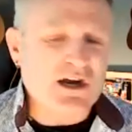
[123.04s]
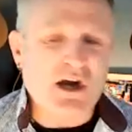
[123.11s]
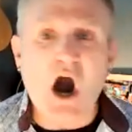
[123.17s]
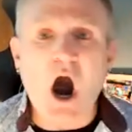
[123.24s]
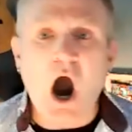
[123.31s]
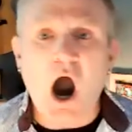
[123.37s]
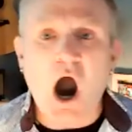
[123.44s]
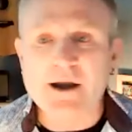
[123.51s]

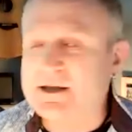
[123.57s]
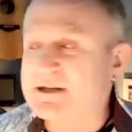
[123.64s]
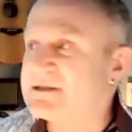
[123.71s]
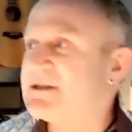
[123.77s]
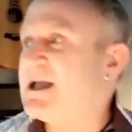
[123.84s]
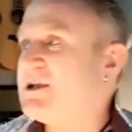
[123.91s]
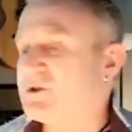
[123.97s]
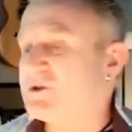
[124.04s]
God? Is
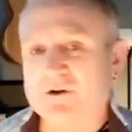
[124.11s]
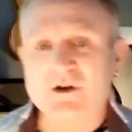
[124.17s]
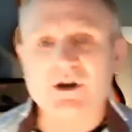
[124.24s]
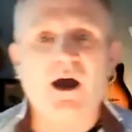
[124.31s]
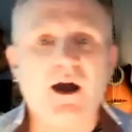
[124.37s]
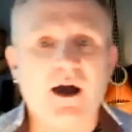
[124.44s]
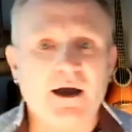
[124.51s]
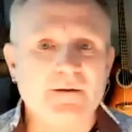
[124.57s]
nature
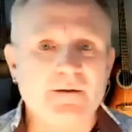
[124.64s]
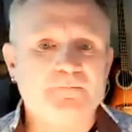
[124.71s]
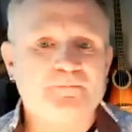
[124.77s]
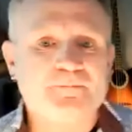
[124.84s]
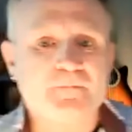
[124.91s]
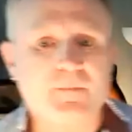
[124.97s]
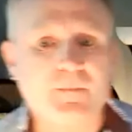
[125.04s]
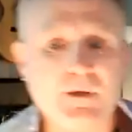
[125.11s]
God?
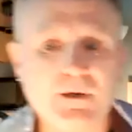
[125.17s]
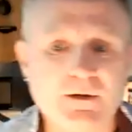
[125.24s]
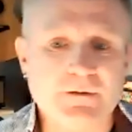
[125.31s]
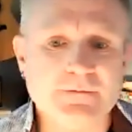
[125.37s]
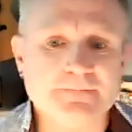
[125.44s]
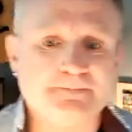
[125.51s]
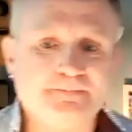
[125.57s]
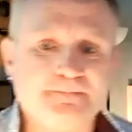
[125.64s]
You
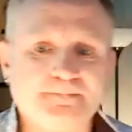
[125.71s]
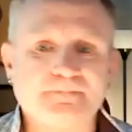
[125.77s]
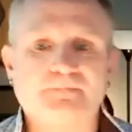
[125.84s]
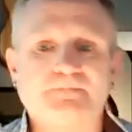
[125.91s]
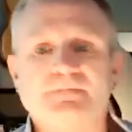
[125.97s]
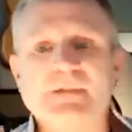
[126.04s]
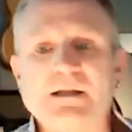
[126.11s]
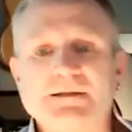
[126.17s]
know,
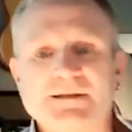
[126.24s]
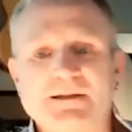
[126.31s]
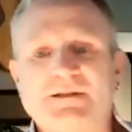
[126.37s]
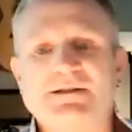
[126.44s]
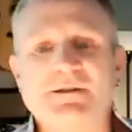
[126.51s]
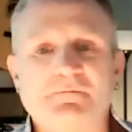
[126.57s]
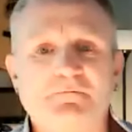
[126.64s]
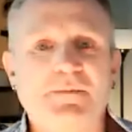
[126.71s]

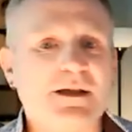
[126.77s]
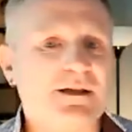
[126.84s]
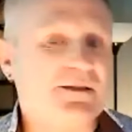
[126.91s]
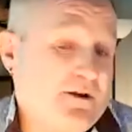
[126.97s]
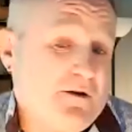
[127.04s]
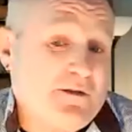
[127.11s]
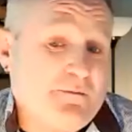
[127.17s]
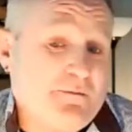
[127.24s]

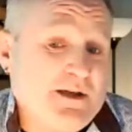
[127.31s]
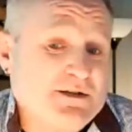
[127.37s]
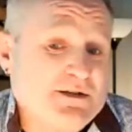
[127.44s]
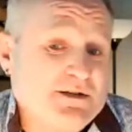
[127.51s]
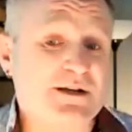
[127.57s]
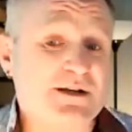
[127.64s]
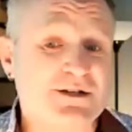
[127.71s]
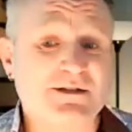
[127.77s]
they're the
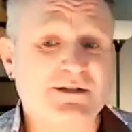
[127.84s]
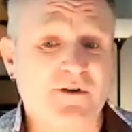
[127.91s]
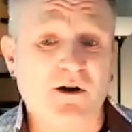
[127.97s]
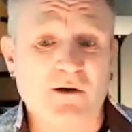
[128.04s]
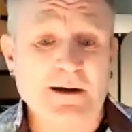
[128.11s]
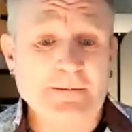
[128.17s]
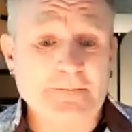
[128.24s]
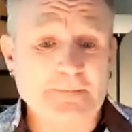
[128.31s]
biggest questions of
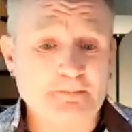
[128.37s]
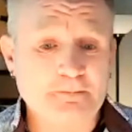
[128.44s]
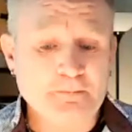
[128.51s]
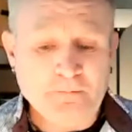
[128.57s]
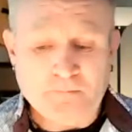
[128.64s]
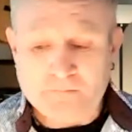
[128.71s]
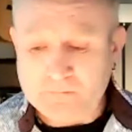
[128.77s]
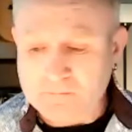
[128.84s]
all, right?
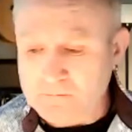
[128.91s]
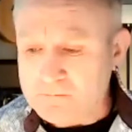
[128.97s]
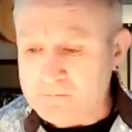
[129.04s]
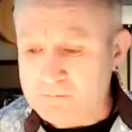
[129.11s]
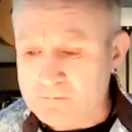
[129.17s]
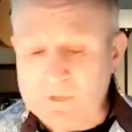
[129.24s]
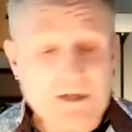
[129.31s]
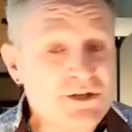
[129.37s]

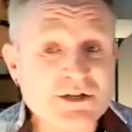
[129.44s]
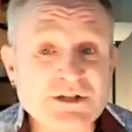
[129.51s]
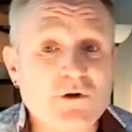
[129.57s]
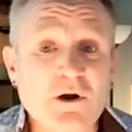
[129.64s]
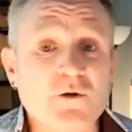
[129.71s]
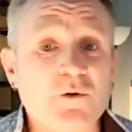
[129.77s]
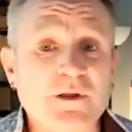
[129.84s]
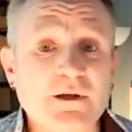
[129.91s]
She
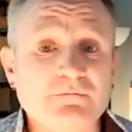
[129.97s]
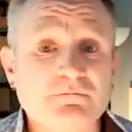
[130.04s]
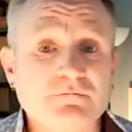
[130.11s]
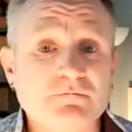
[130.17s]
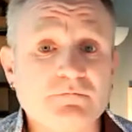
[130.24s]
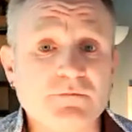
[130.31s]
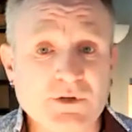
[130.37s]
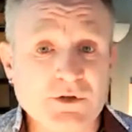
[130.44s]
struggled with it.
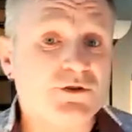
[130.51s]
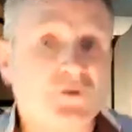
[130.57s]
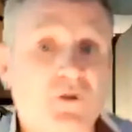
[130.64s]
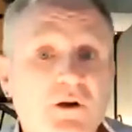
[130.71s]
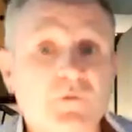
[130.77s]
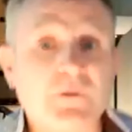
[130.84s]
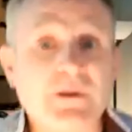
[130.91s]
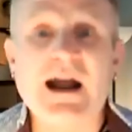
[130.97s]
You
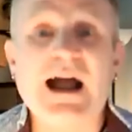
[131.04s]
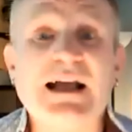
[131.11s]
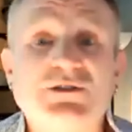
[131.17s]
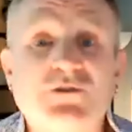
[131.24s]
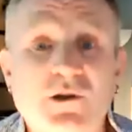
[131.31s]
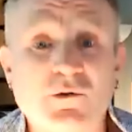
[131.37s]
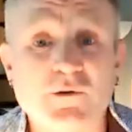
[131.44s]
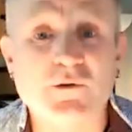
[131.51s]
struggle with it. I
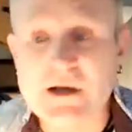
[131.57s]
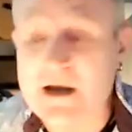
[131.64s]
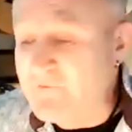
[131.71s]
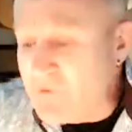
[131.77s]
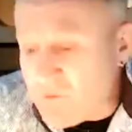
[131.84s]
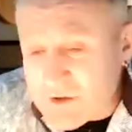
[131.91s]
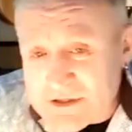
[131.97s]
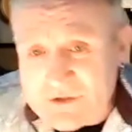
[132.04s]
struggle with it.
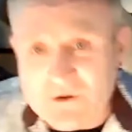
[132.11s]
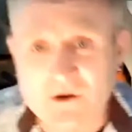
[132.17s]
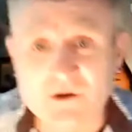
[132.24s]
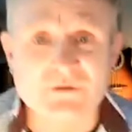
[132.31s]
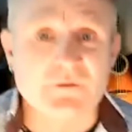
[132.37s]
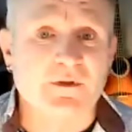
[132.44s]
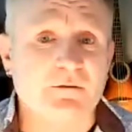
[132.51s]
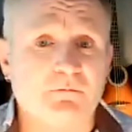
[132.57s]
Everyone
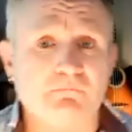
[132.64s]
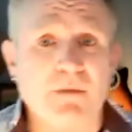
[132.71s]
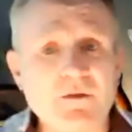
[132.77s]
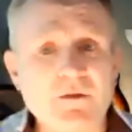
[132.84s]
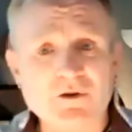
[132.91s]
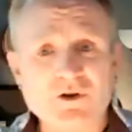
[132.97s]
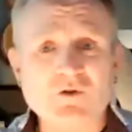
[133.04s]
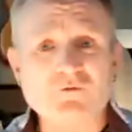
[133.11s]
struggles with it.
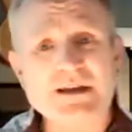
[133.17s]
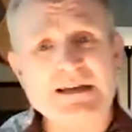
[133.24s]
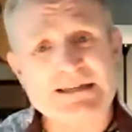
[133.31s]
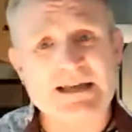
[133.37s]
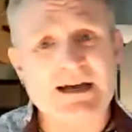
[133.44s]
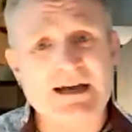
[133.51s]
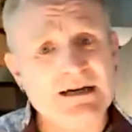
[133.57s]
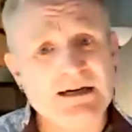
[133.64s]
Mother
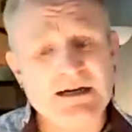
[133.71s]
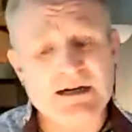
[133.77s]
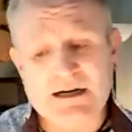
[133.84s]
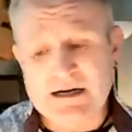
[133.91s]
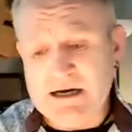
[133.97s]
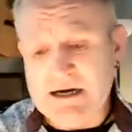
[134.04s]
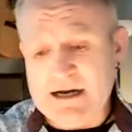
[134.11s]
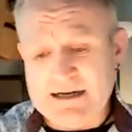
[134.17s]
Teresa
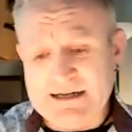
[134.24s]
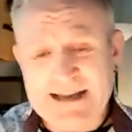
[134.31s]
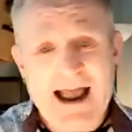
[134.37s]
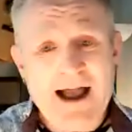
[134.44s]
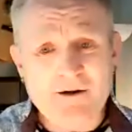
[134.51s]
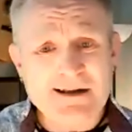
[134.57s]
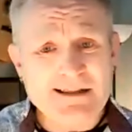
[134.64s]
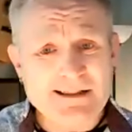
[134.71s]

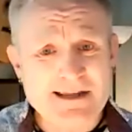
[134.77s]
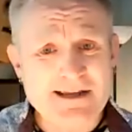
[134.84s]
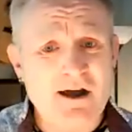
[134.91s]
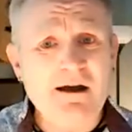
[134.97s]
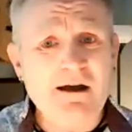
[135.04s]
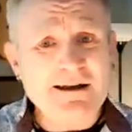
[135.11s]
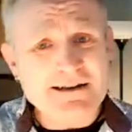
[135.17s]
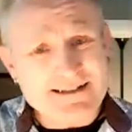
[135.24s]
doubted that
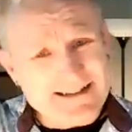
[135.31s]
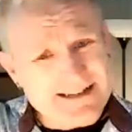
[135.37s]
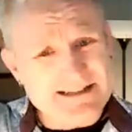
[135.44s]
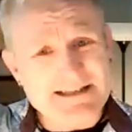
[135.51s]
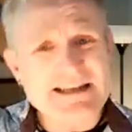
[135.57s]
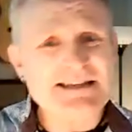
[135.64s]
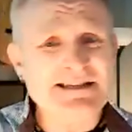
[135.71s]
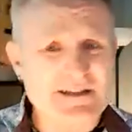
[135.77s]
God
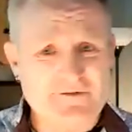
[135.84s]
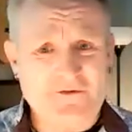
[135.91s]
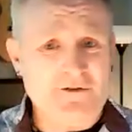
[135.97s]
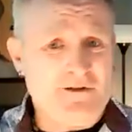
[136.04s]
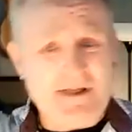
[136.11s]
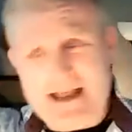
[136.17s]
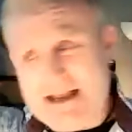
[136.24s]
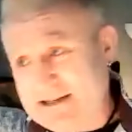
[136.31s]
existed for
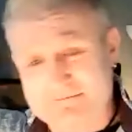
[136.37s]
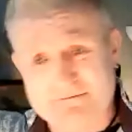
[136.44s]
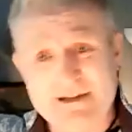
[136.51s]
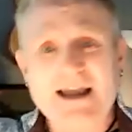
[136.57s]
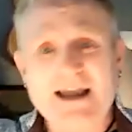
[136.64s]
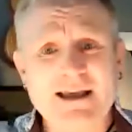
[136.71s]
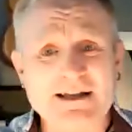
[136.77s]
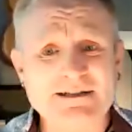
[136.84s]
the last
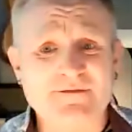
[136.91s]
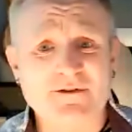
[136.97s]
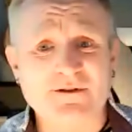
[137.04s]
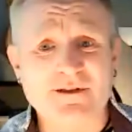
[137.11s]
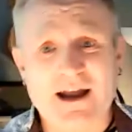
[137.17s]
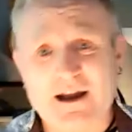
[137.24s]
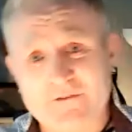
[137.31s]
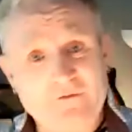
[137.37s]
decades of her
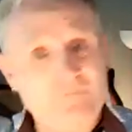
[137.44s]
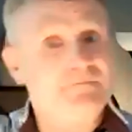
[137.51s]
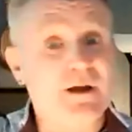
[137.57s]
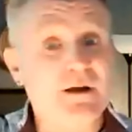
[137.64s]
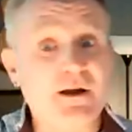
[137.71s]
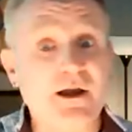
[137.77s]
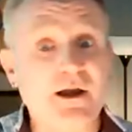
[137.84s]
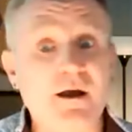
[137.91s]
life.
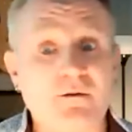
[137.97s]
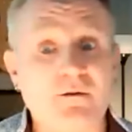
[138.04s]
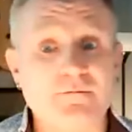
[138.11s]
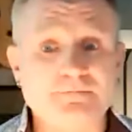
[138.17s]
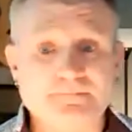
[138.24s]
There you go.